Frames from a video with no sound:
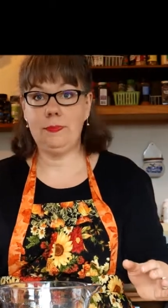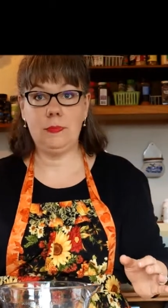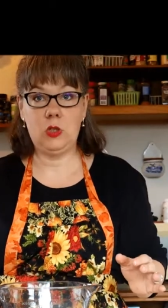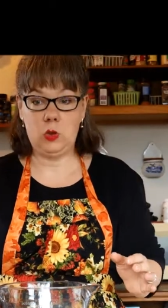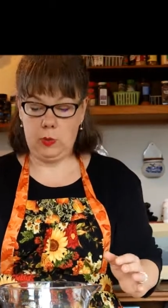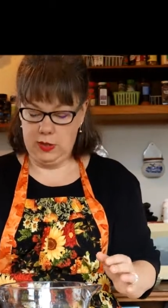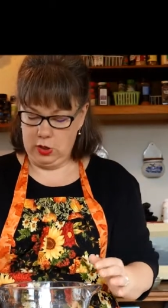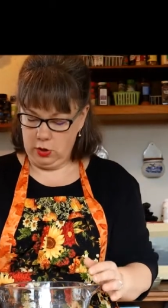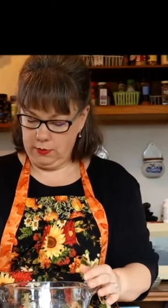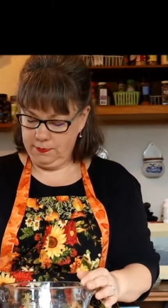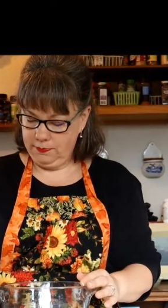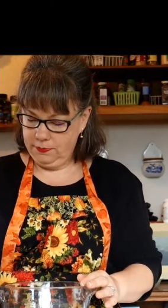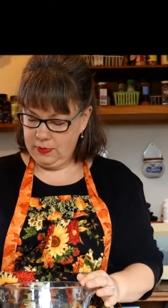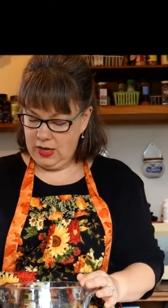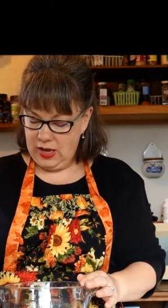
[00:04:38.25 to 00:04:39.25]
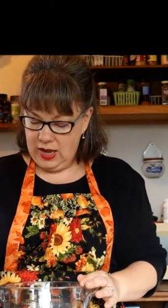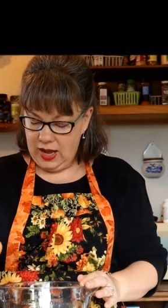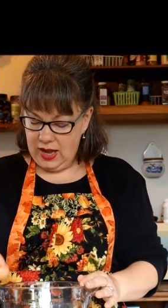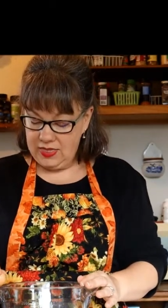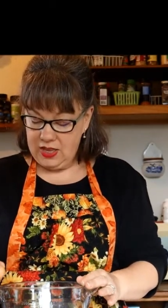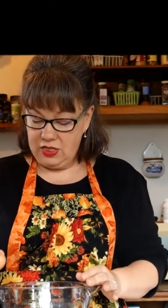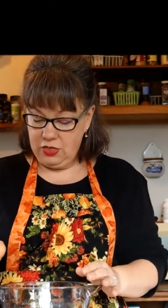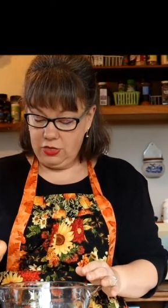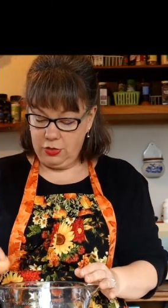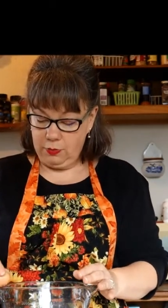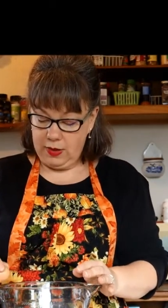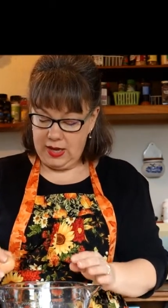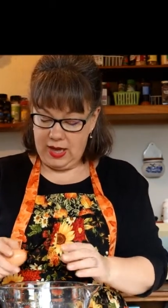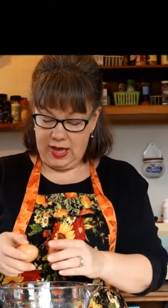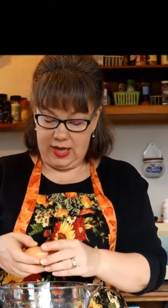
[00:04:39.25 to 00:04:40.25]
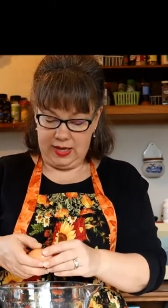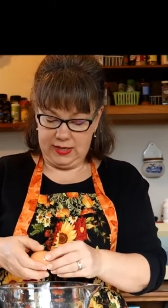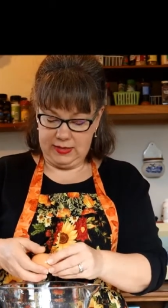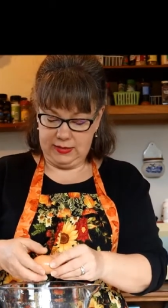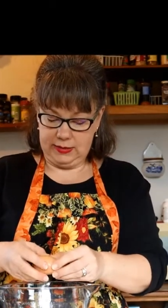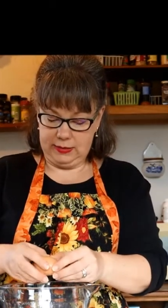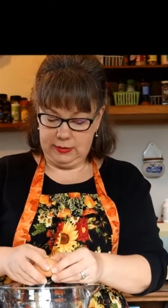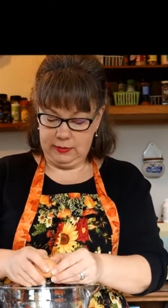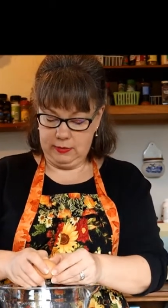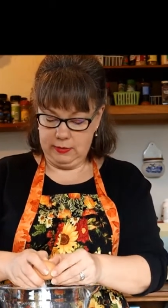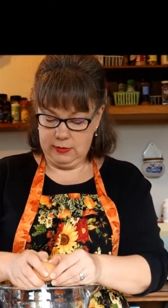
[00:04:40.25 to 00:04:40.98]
sweetener. And then 3 eggs.